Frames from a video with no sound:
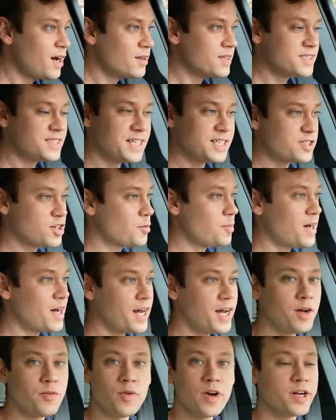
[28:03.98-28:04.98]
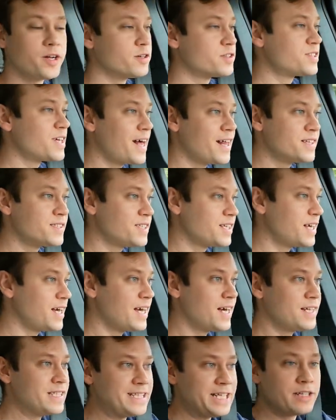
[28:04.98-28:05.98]
all these days go by, radio silence
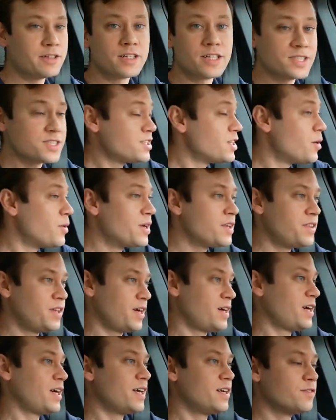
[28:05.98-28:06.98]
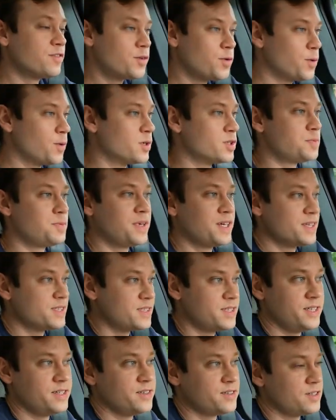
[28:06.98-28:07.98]
again. Dealer doesn't know anything again, of course,
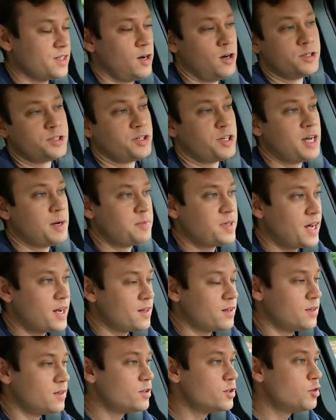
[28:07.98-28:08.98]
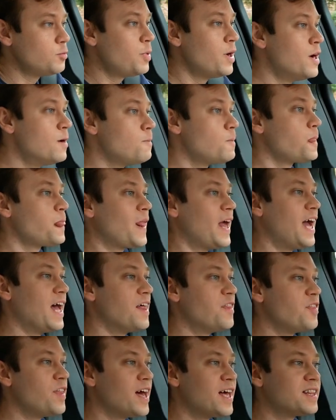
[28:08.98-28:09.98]
because they're also kept out of the loop.
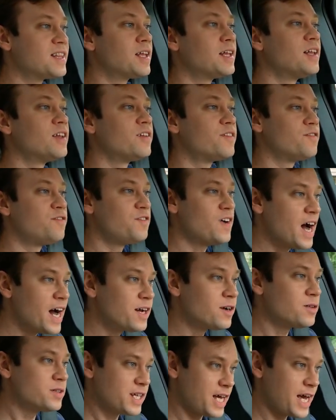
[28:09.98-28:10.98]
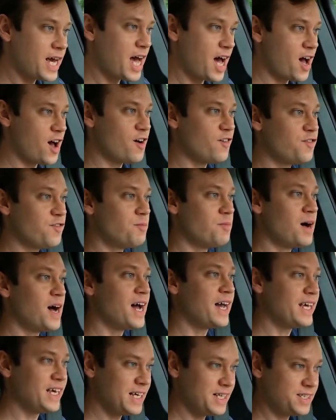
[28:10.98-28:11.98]
And then the final day of
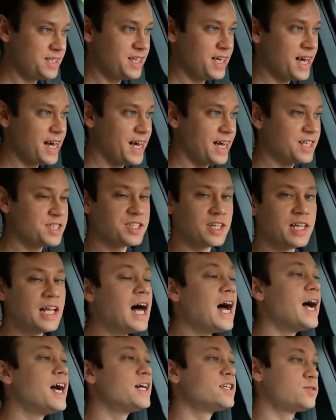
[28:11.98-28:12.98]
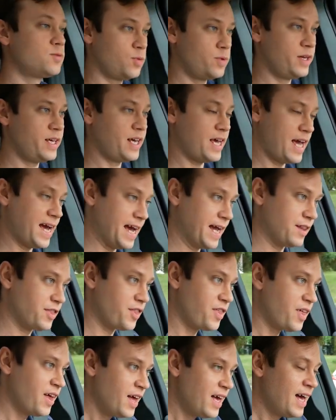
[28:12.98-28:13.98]
my ETA, July
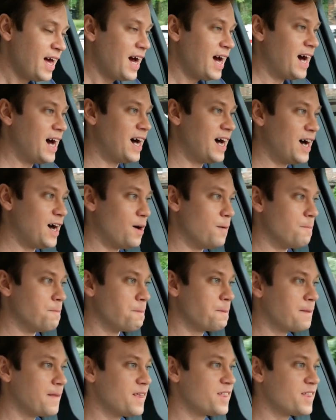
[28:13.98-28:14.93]
28th, um,